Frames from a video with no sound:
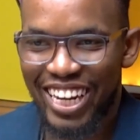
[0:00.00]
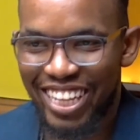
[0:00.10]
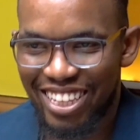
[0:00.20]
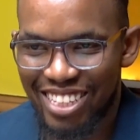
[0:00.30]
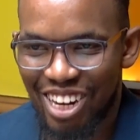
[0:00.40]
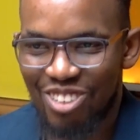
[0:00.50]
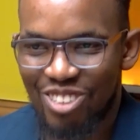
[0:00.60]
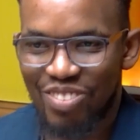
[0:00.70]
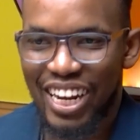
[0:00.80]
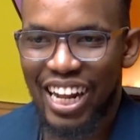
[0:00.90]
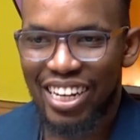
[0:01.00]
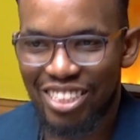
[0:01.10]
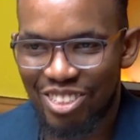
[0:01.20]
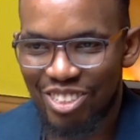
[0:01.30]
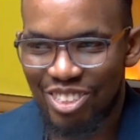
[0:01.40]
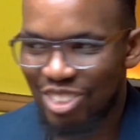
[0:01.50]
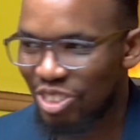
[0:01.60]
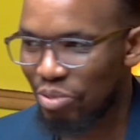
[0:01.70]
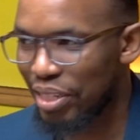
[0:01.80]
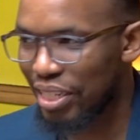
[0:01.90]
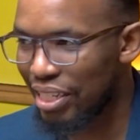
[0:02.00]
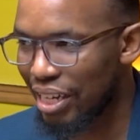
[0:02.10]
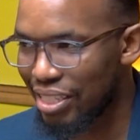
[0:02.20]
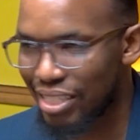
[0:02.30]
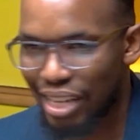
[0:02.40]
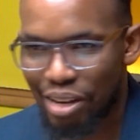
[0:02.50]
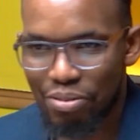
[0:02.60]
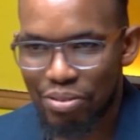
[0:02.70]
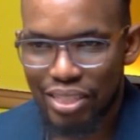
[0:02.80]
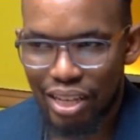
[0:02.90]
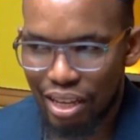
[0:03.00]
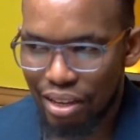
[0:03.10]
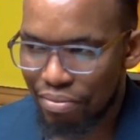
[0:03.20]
There's a lot of analysis on social media. Is Sacco safe?